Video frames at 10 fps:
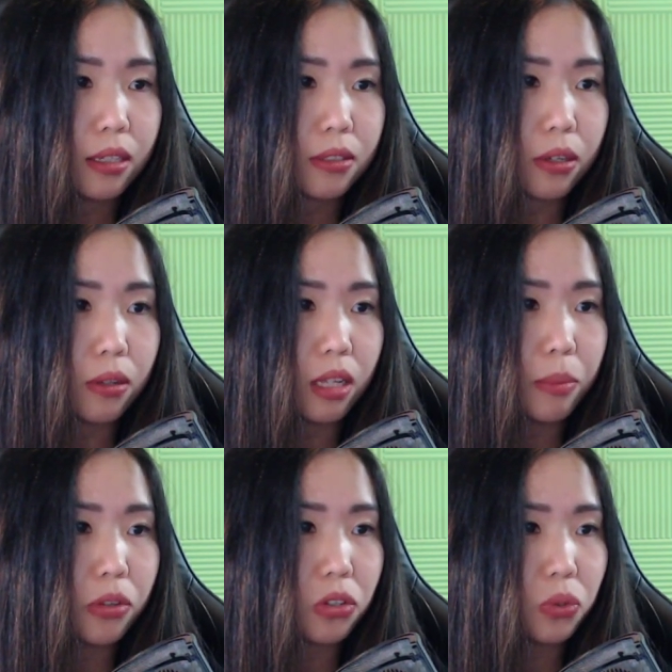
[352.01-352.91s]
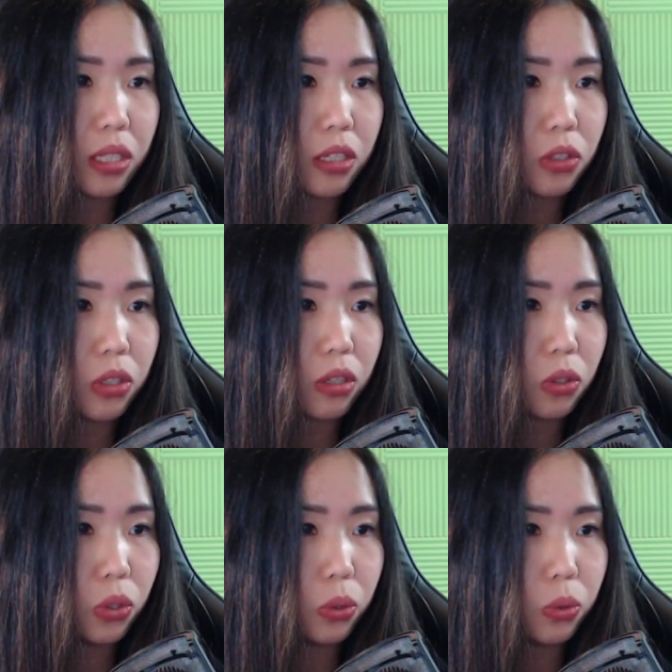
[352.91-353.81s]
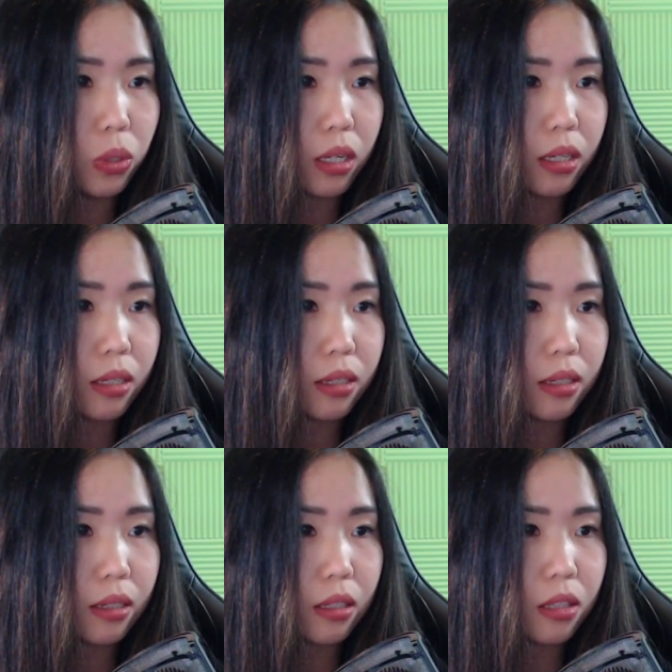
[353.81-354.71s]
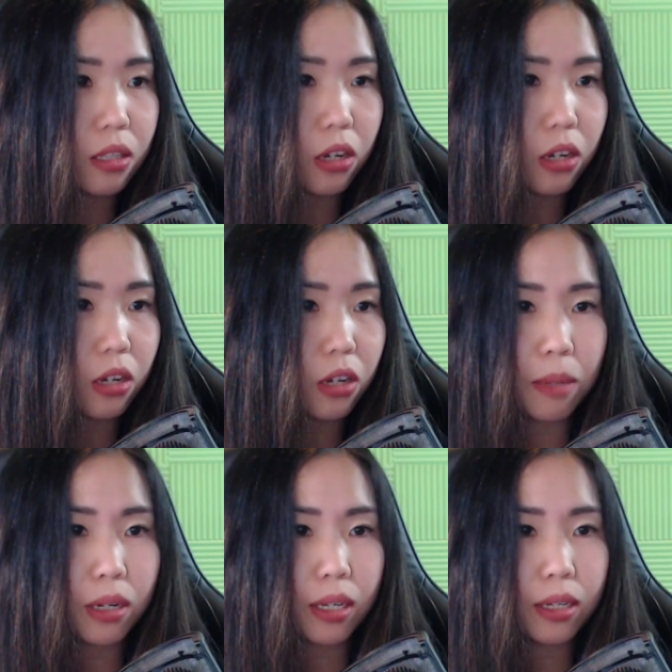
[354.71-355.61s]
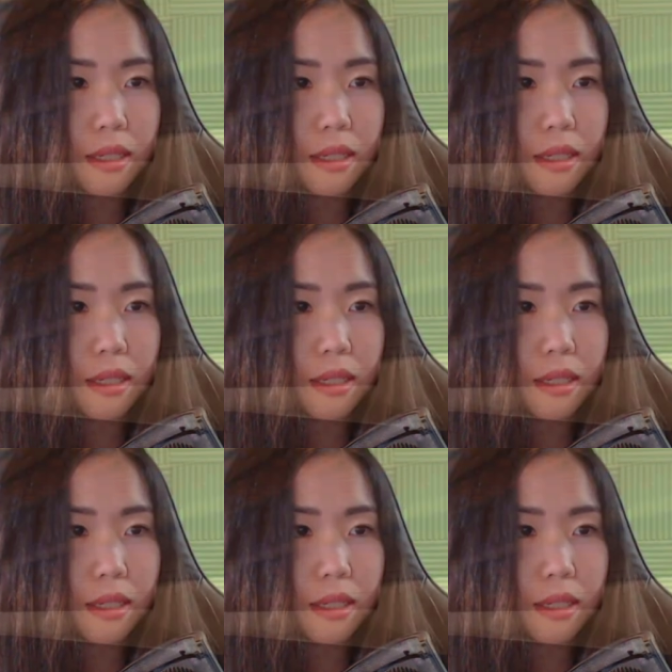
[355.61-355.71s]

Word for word: So let me just switch it to Cherry's gameplay.